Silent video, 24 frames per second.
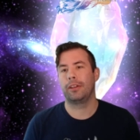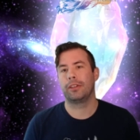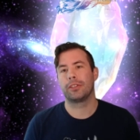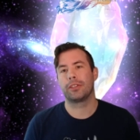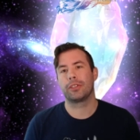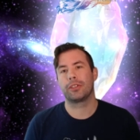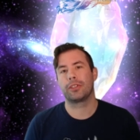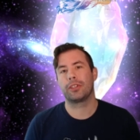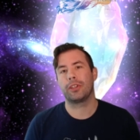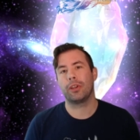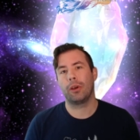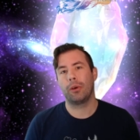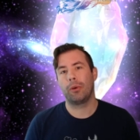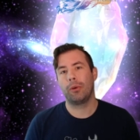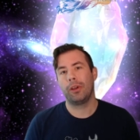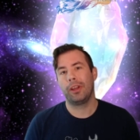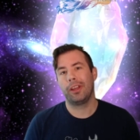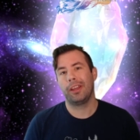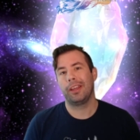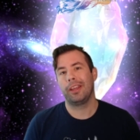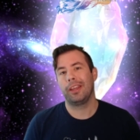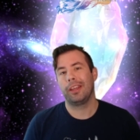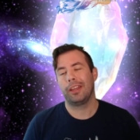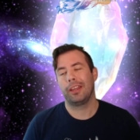So
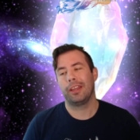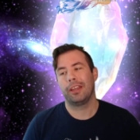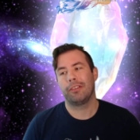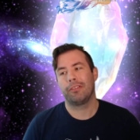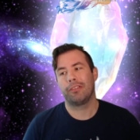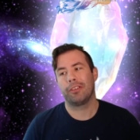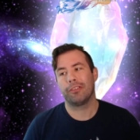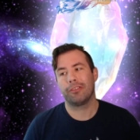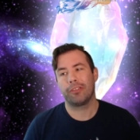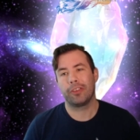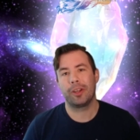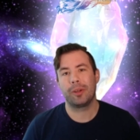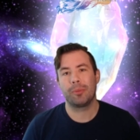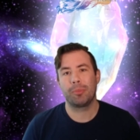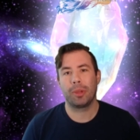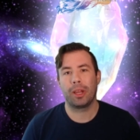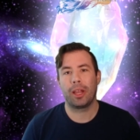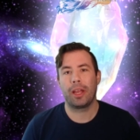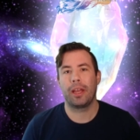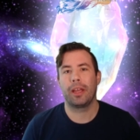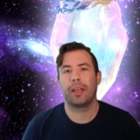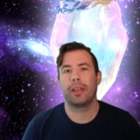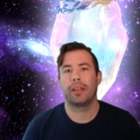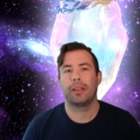if you're free to
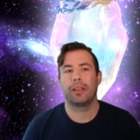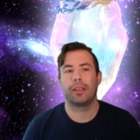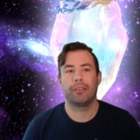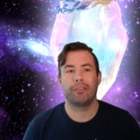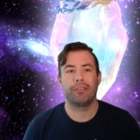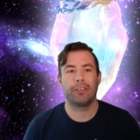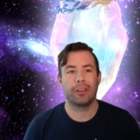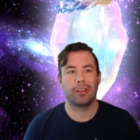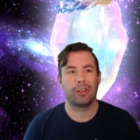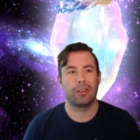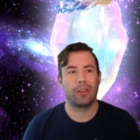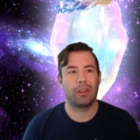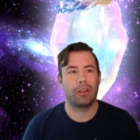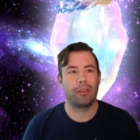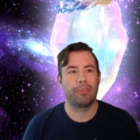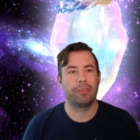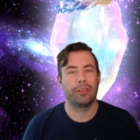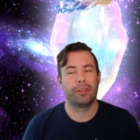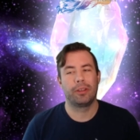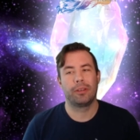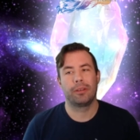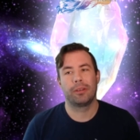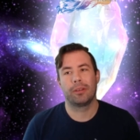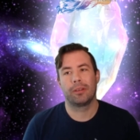play, if you're a
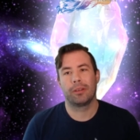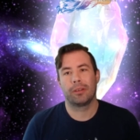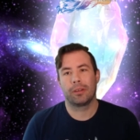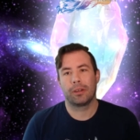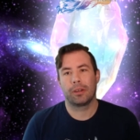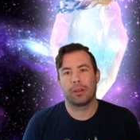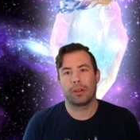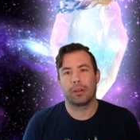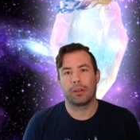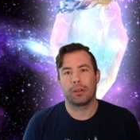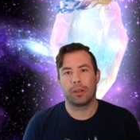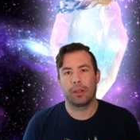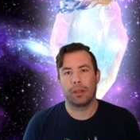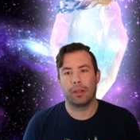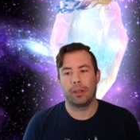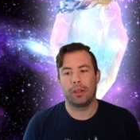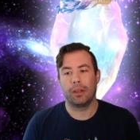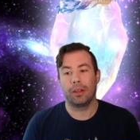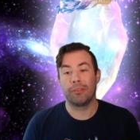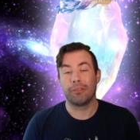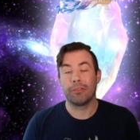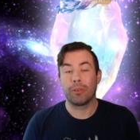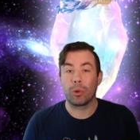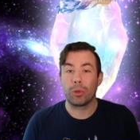Dolphin,
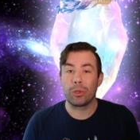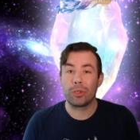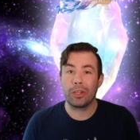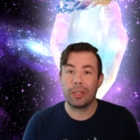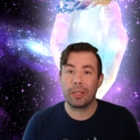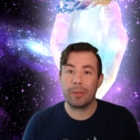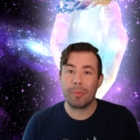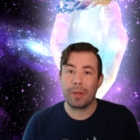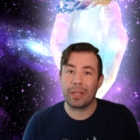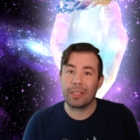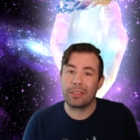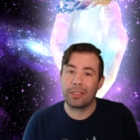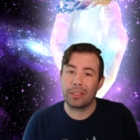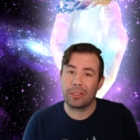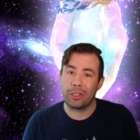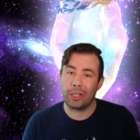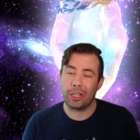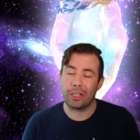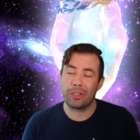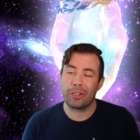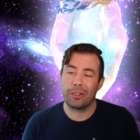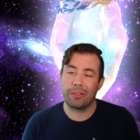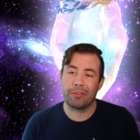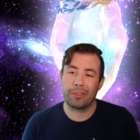unfortunately my
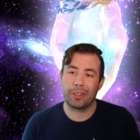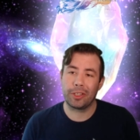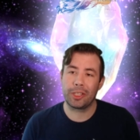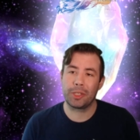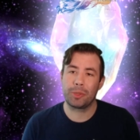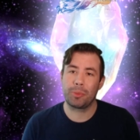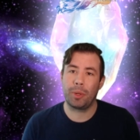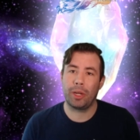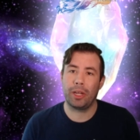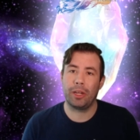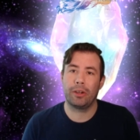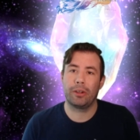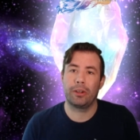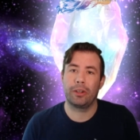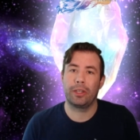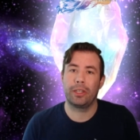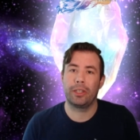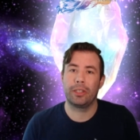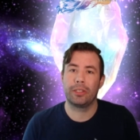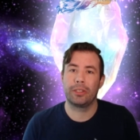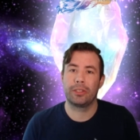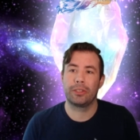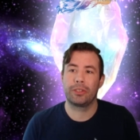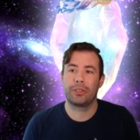suggestion for this banner
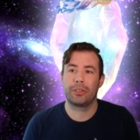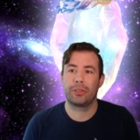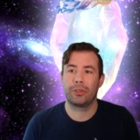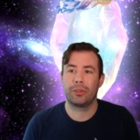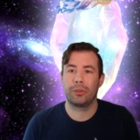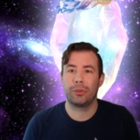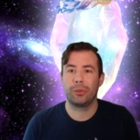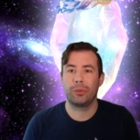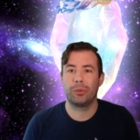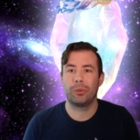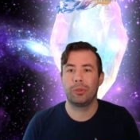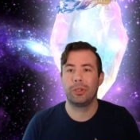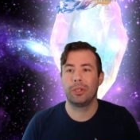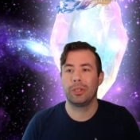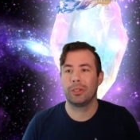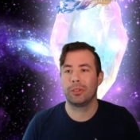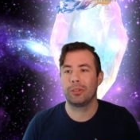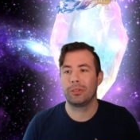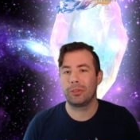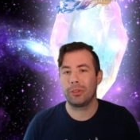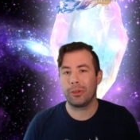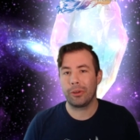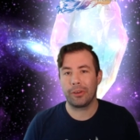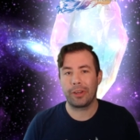is to
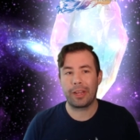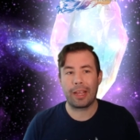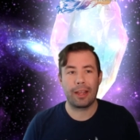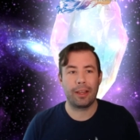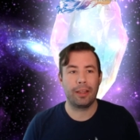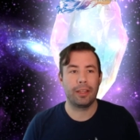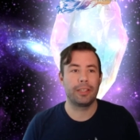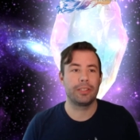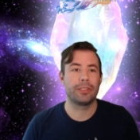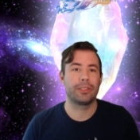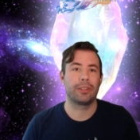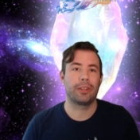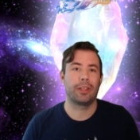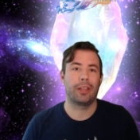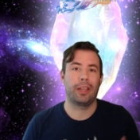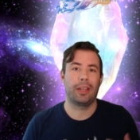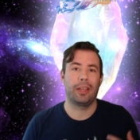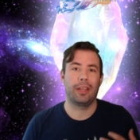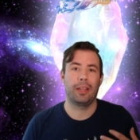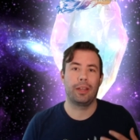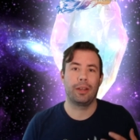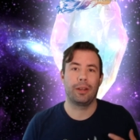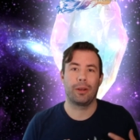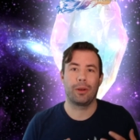do your dailies
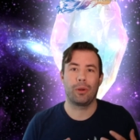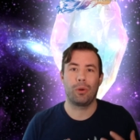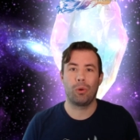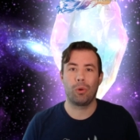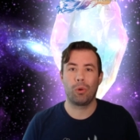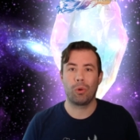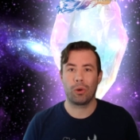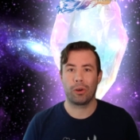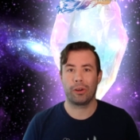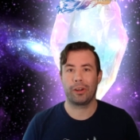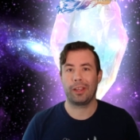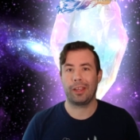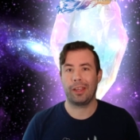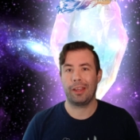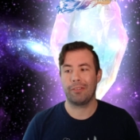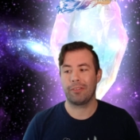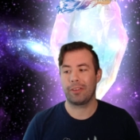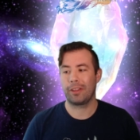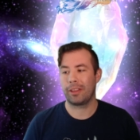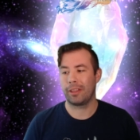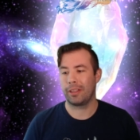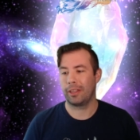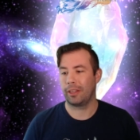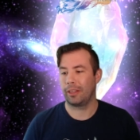and hoard
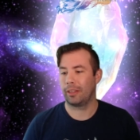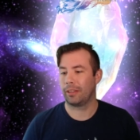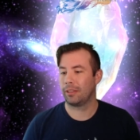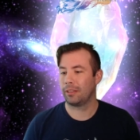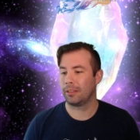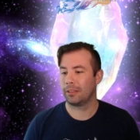everything